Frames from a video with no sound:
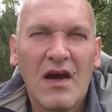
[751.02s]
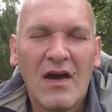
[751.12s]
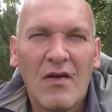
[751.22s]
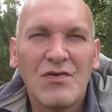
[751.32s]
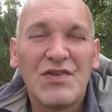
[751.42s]

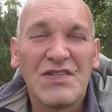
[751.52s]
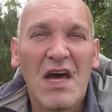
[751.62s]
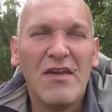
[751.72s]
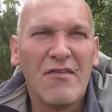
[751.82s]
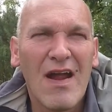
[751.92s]
or just
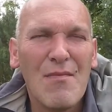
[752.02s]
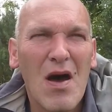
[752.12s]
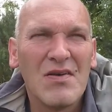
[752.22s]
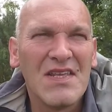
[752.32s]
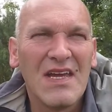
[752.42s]
under 8
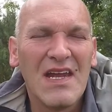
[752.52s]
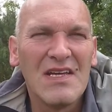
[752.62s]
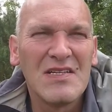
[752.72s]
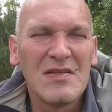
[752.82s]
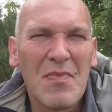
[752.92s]
miles I think it
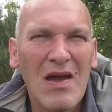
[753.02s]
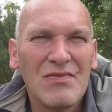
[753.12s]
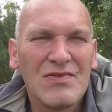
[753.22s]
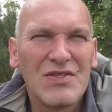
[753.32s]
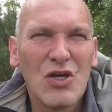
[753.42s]
is. There's
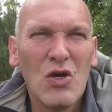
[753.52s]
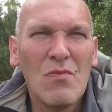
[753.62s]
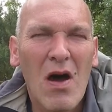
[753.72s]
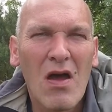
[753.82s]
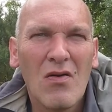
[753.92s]
about 2
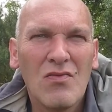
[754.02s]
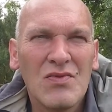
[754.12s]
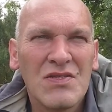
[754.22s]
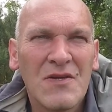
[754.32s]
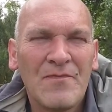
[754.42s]

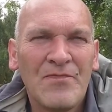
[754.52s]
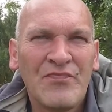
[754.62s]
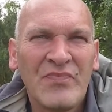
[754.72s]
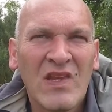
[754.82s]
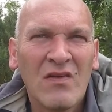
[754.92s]
miles,
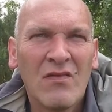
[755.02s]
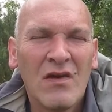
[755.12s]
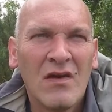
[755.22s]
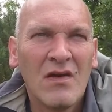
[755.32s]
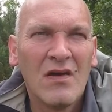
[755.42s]

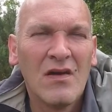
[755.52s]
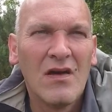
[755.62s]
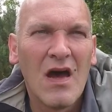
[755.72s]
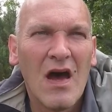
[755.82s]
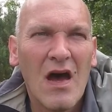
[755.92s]

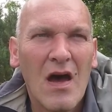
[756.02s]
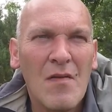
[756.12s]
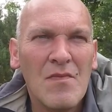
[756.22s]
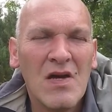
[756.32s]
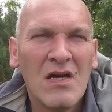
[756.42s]

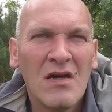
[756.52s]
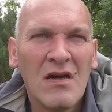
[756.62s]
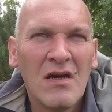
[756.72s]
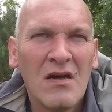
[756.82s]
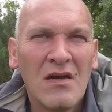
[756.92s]

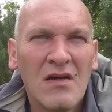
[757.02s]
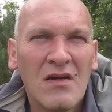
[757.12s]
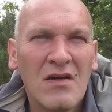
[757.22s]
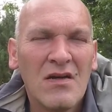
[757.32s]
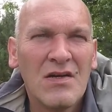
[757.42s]

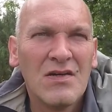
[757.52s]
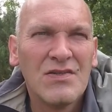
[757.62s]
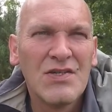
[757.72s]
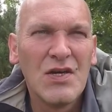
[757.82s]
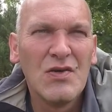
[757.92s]

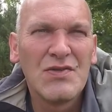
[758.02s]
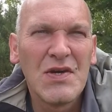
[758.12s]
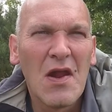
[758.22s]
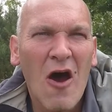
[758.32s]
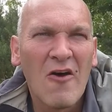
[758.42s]

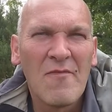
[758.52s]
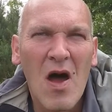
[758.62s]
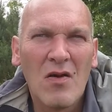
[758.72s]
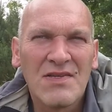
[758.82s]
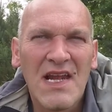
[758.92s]
2.5
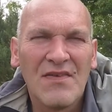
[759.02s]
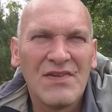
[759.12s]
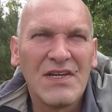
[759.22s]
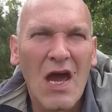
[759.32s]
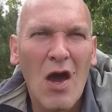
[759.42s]
miles left
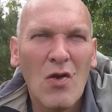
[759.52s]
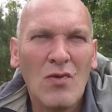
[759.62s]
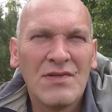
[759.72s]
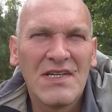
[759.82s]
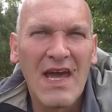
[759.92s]
to
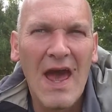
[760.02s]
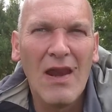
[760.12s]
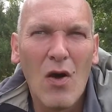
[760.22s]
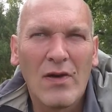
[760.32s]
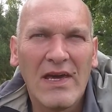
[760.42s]
go to
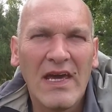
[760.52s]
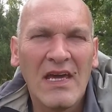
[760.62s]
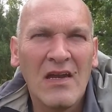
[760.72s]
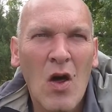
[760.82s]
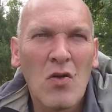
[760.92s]

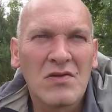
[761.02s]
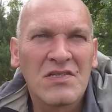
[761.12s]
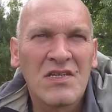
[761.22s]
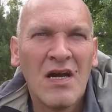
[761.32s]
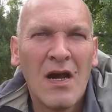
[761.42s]
Gairlochy locks.